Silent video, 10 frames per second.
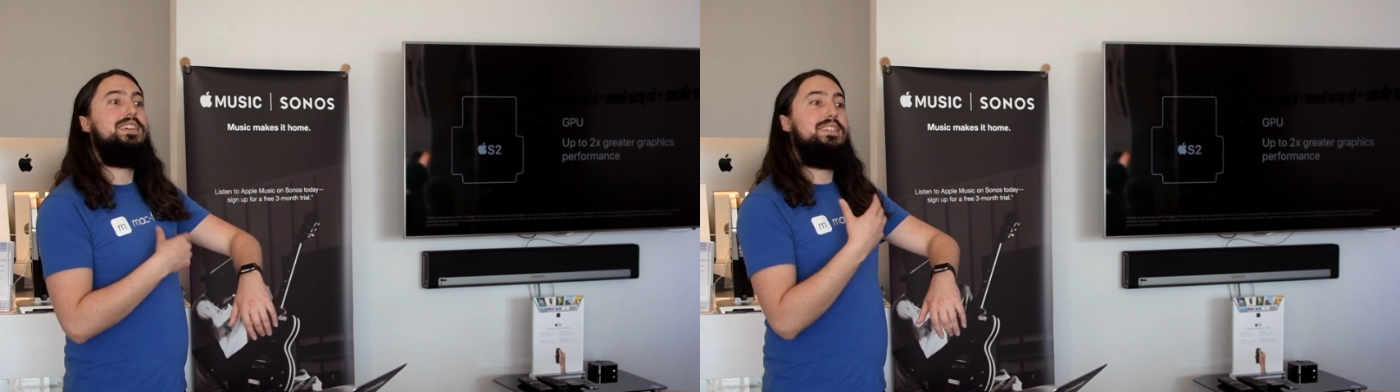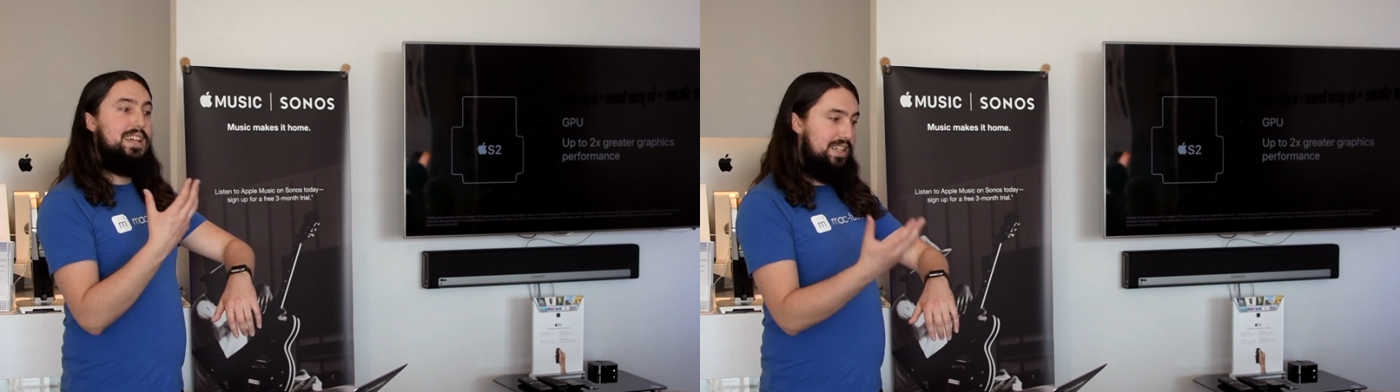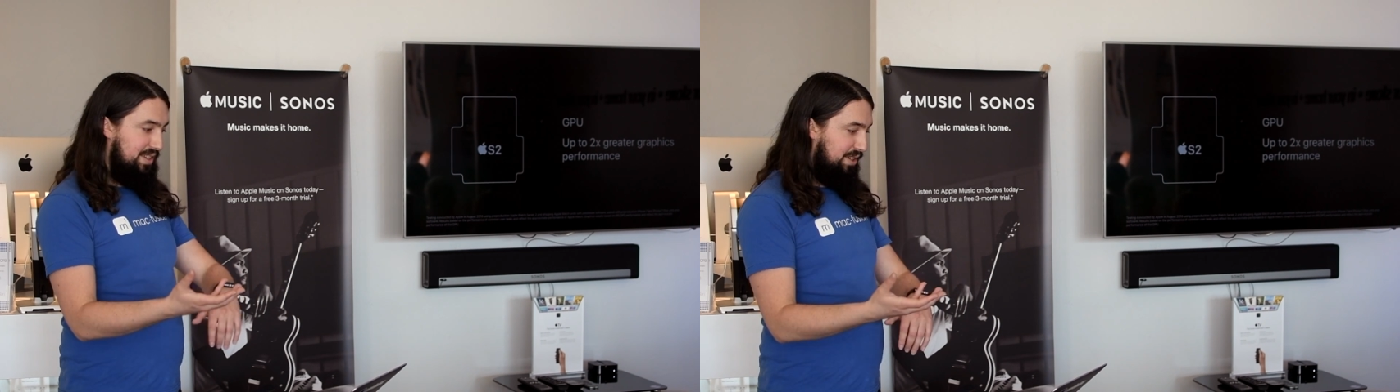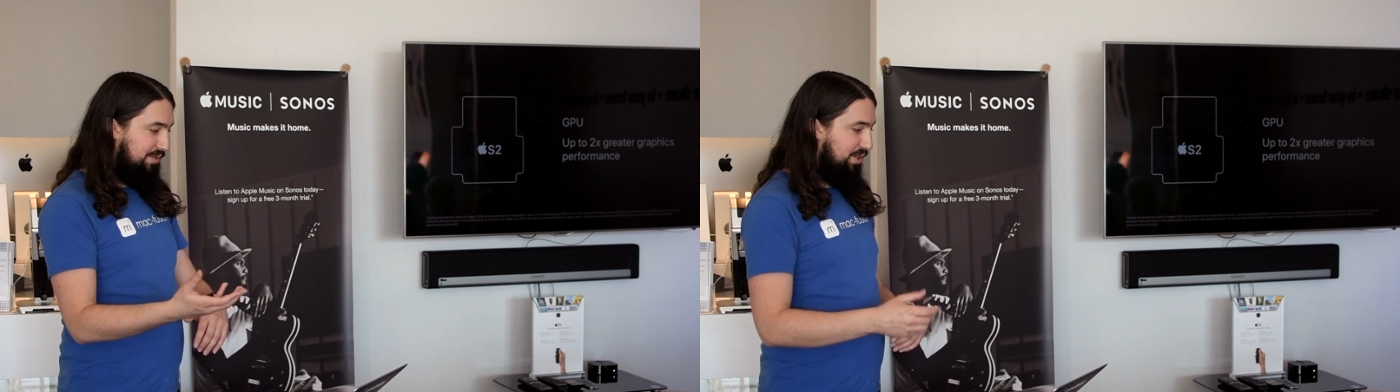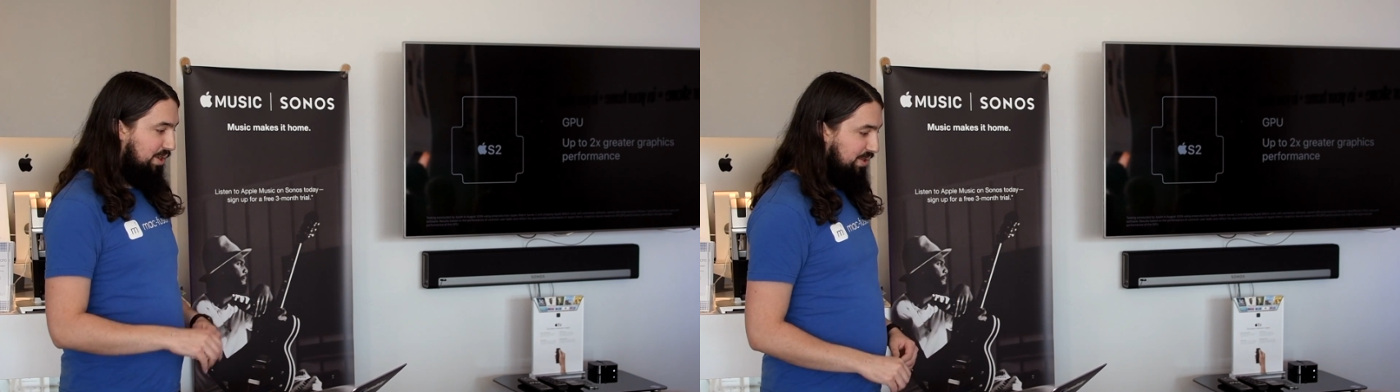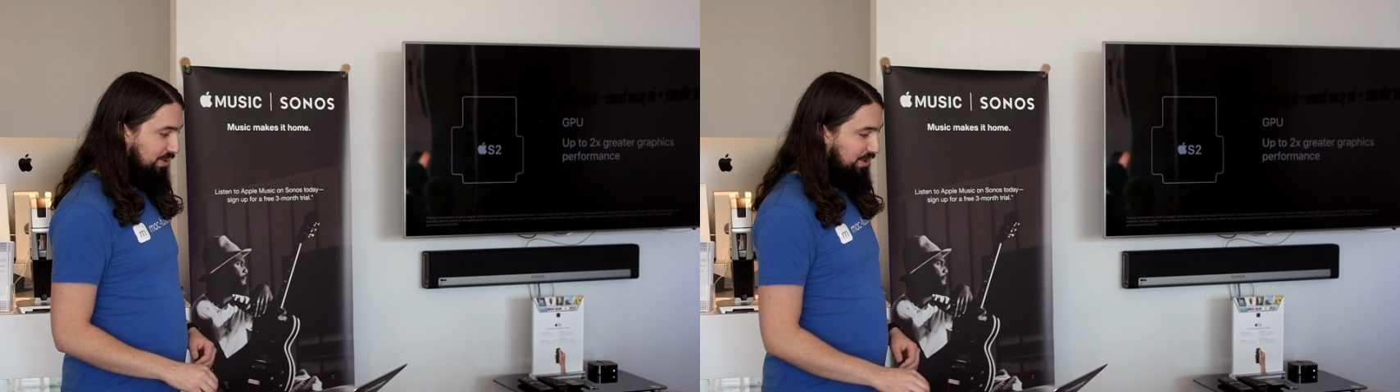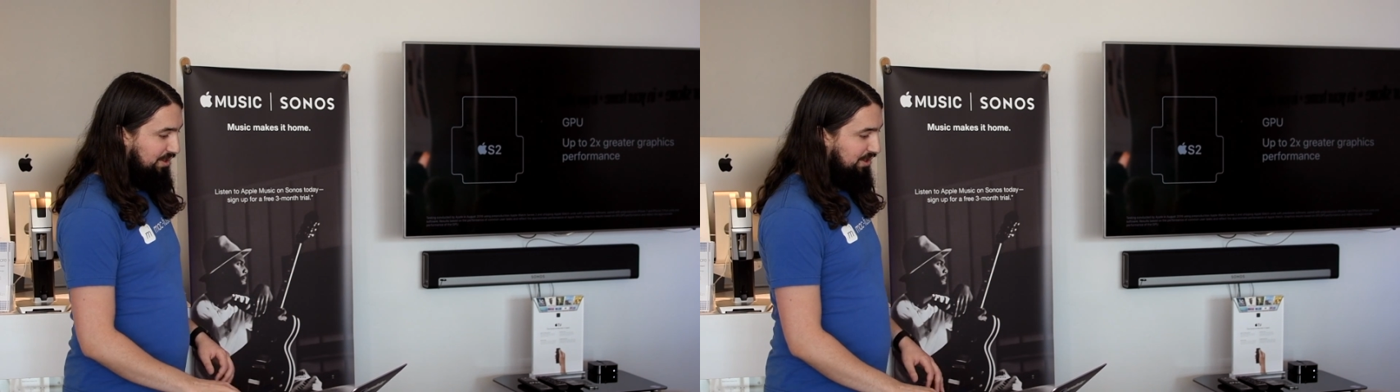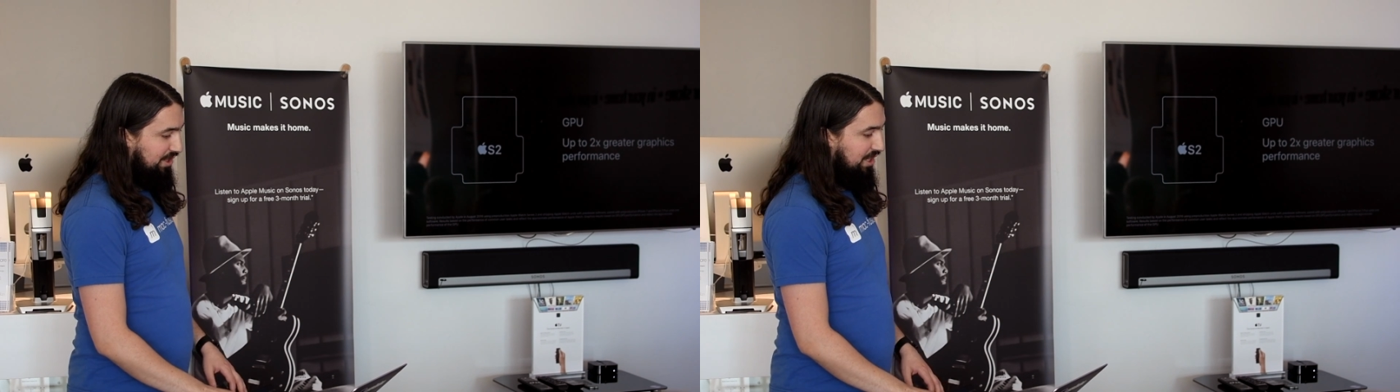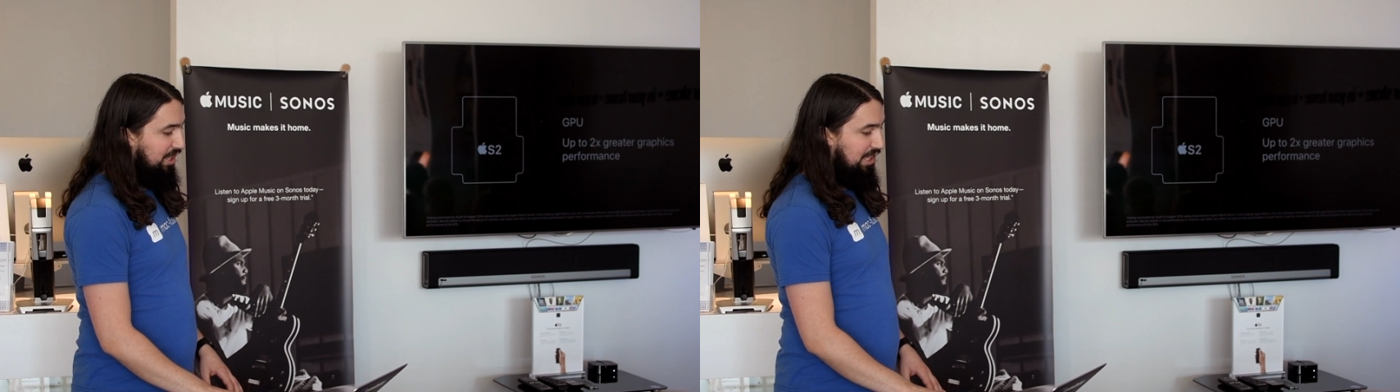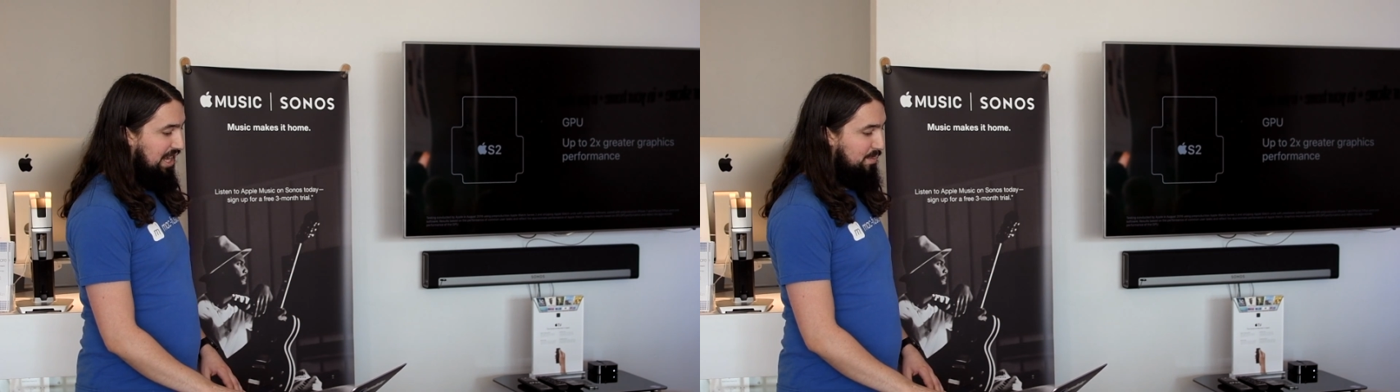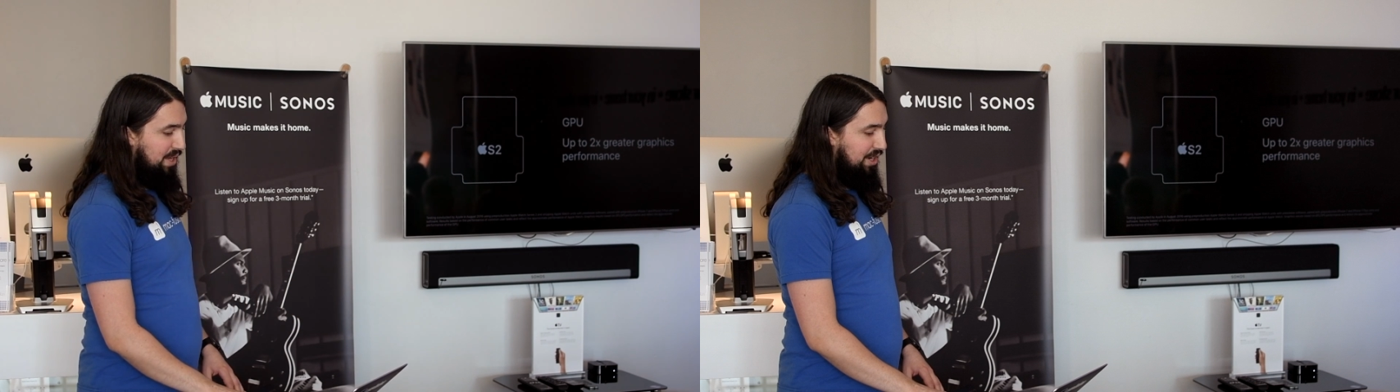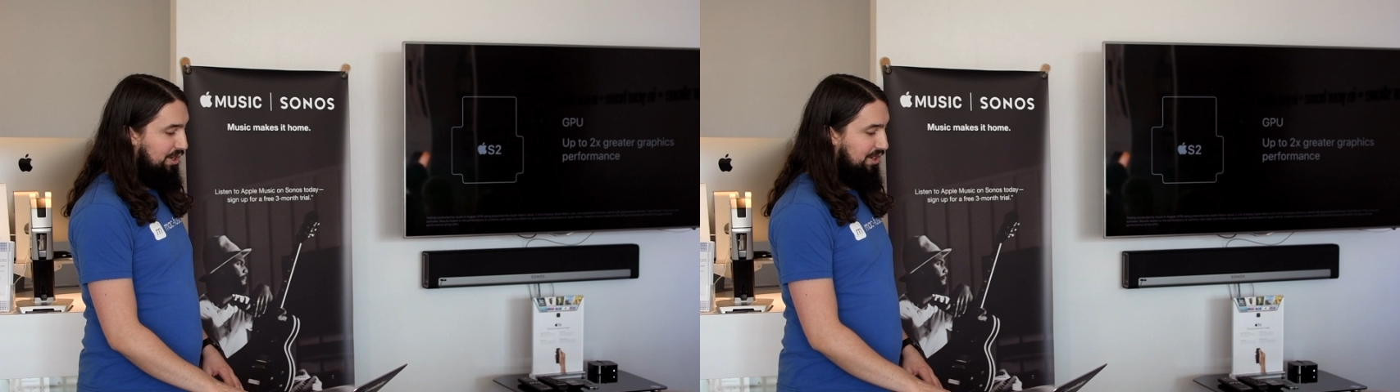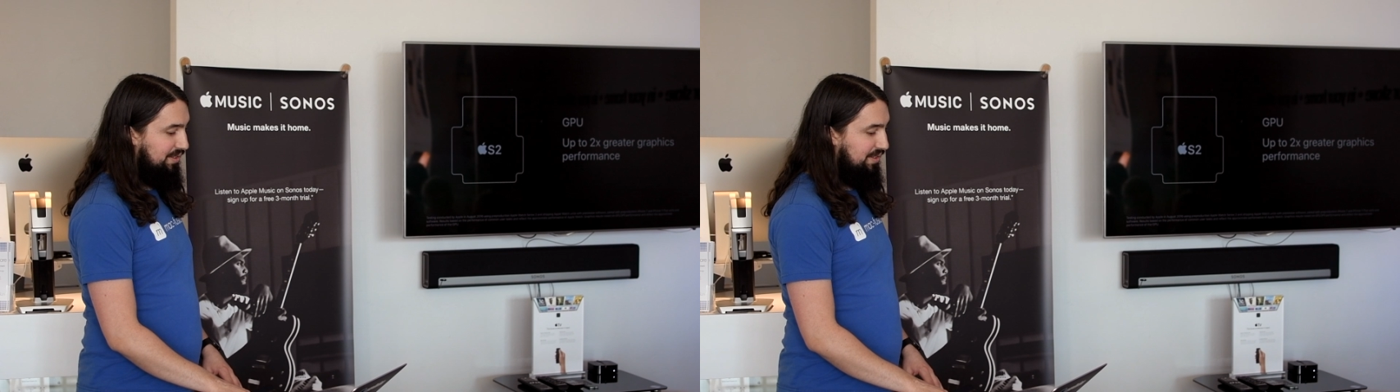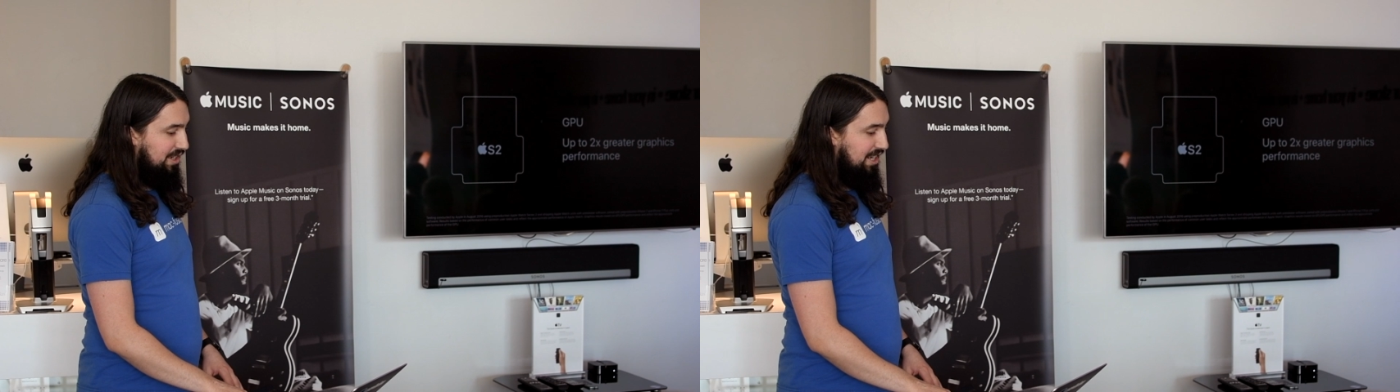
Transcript: That stuff is also going to look a lot better